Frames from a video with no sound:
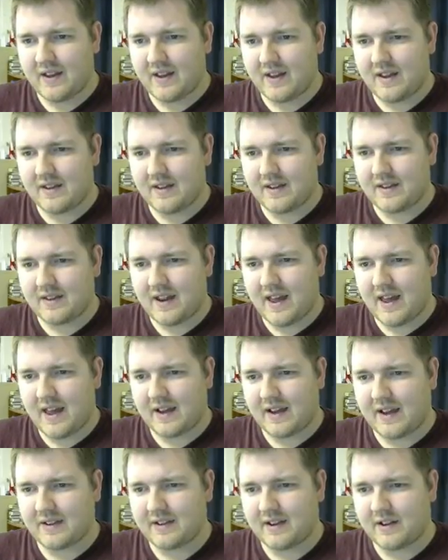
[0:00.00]
is that
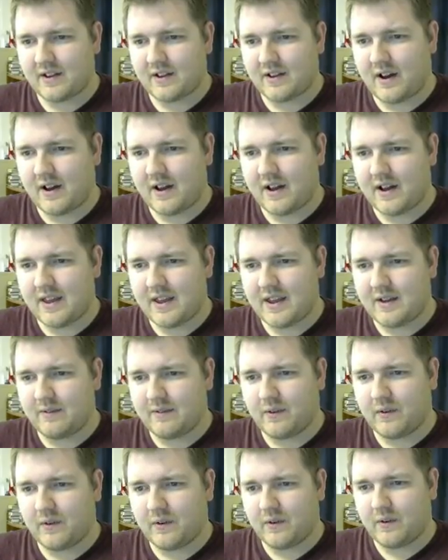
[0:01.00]
x cannot
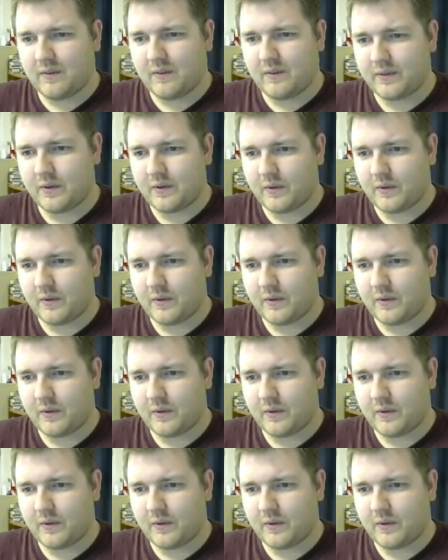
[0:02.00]
equal